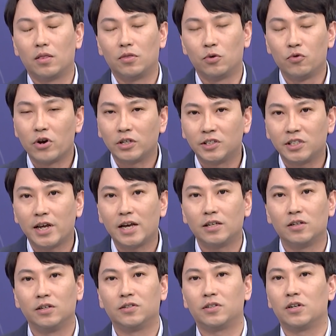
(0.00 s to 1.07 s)
the United
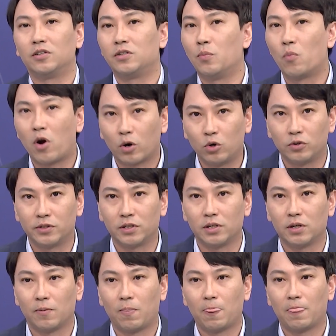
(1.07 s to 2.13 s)
States is a
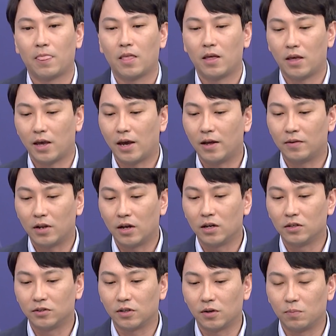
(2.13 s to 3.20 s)
democracy. And
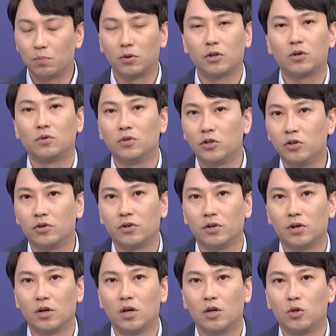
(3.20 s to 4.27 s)
as a political
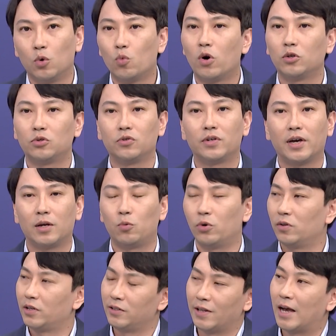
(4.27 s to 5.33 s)
leader, you want to get
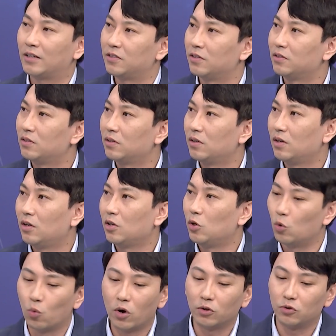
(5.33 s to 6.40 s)
elected.
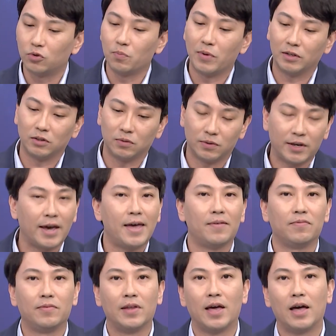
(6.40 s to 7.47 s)
You want to
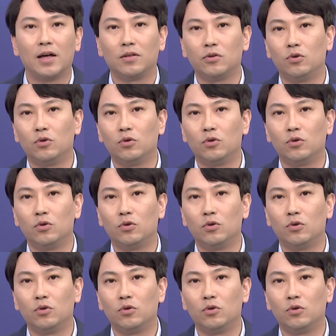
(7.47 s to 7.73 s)
maintain that,